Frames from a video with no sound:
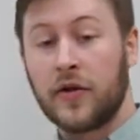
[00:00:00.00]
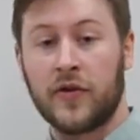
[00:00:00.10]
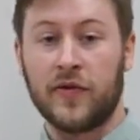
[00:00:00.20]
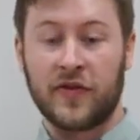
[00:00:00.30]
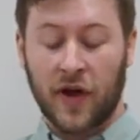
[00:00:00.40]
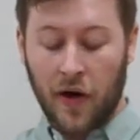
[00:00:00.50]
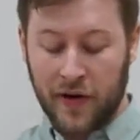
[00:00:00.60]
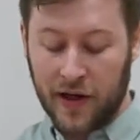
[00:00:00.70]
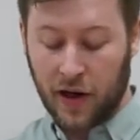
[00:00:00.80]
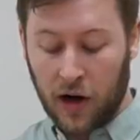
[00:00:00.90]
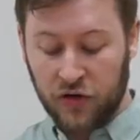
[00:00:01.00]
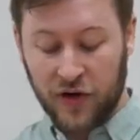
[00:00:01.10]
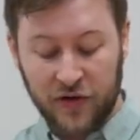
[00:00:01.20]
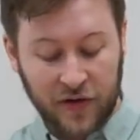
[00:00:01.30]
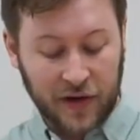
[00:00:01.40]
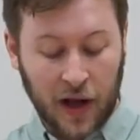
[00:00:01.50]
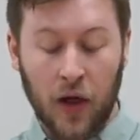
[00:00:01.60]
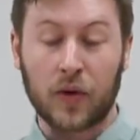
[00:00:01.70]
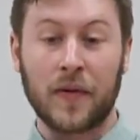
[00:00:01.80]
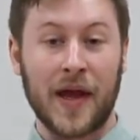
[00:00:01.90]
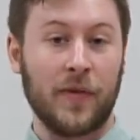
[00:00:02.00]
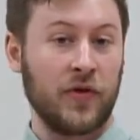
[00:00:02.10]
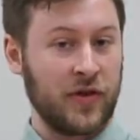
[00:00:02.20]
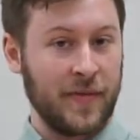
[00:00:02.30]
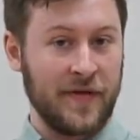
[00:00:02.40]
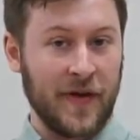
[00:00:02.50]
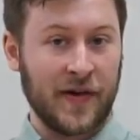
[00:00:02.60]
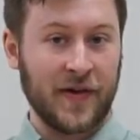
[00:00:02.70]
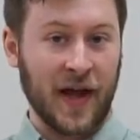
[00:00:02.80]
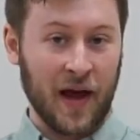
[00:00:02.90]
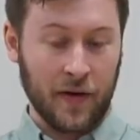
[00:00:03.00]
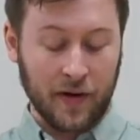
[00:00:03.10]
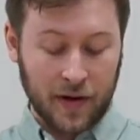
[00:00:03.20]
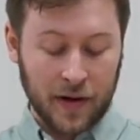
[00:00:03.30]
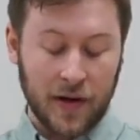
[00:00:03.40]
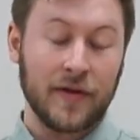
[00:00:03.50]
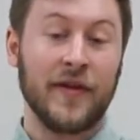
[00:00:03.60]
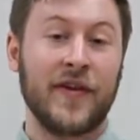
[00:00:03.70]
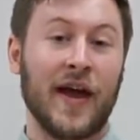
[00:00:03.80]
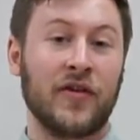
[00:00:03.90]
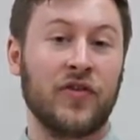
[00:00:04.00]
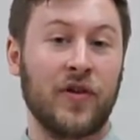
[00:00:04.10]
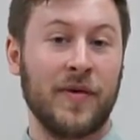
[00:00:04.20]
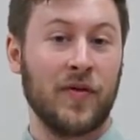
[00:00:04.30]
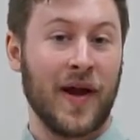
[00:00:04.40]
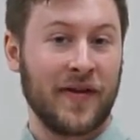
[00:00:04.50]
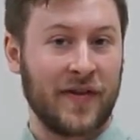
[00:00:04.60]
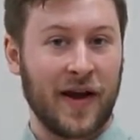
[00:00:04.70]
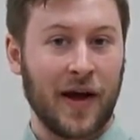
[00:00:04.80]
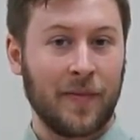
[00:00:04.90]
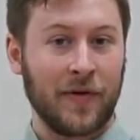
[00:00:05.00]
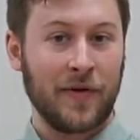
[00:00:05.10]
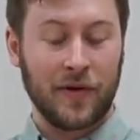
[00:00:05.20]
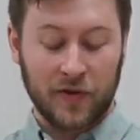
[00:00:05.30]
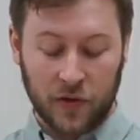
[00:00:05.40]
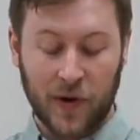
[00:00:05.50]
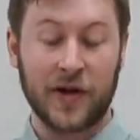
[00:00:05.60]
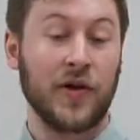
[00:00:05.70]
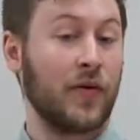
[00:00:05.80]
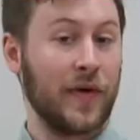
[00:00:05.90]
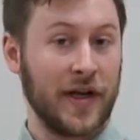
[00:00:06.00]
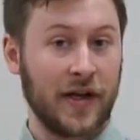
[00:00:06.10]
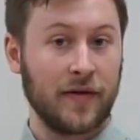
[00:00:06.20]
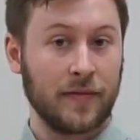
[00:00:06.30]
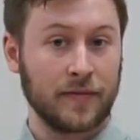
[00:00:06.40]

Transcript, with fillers: To install an ink cartridge, the color label should be facing out. The text should be right side up to where you can read it.